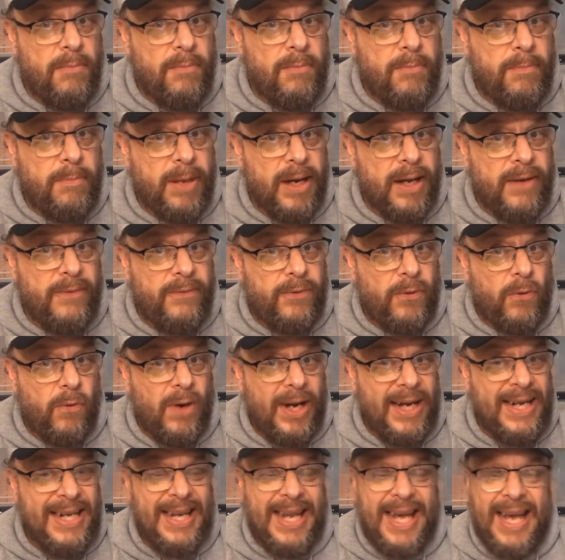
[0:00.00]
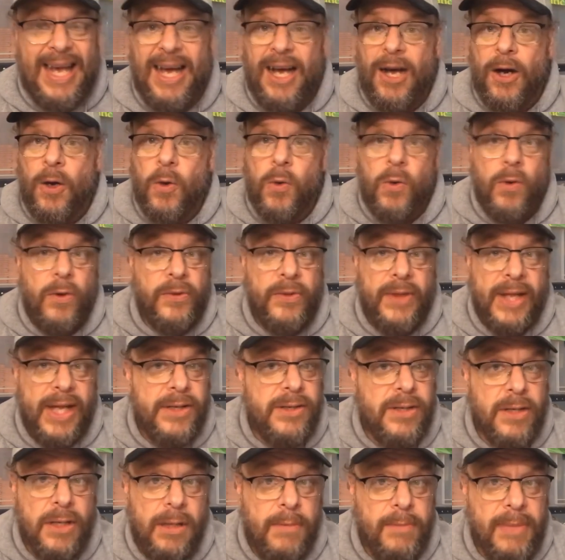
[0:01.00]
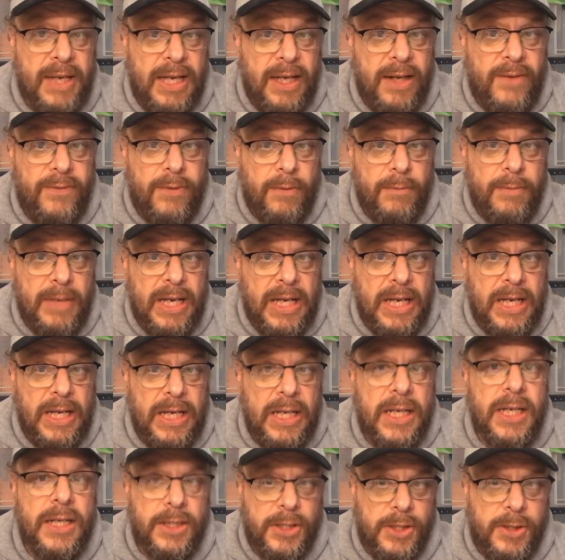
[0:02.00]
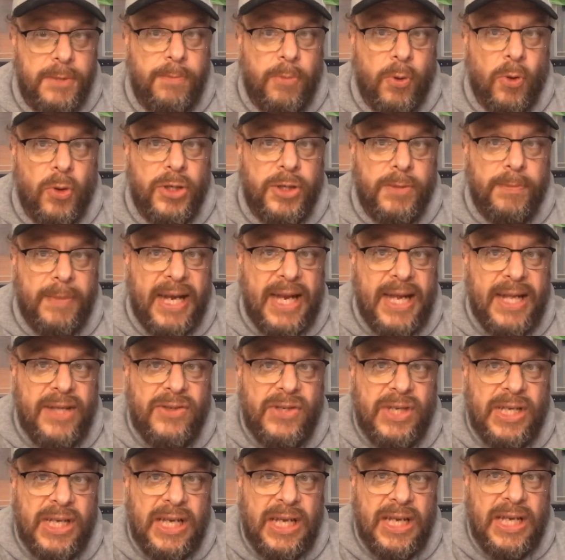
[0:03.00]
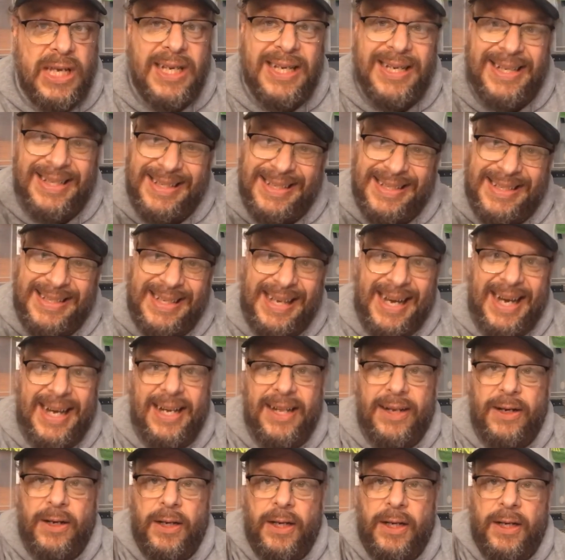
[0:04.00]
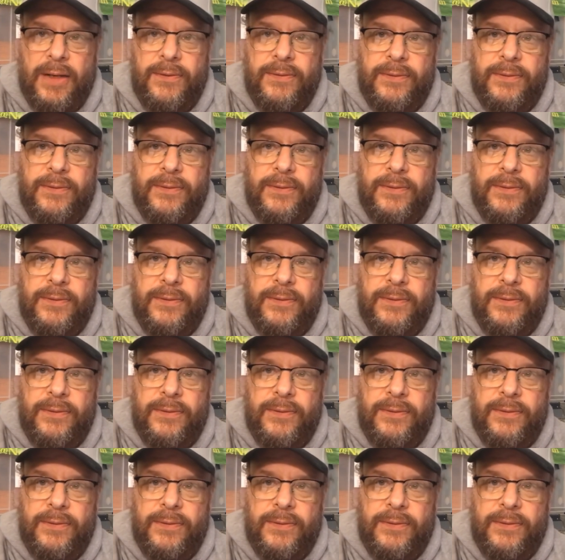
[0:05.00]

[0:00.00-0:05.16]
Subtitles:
But for right now, that's going to be it for me. Sportsman Z signing off.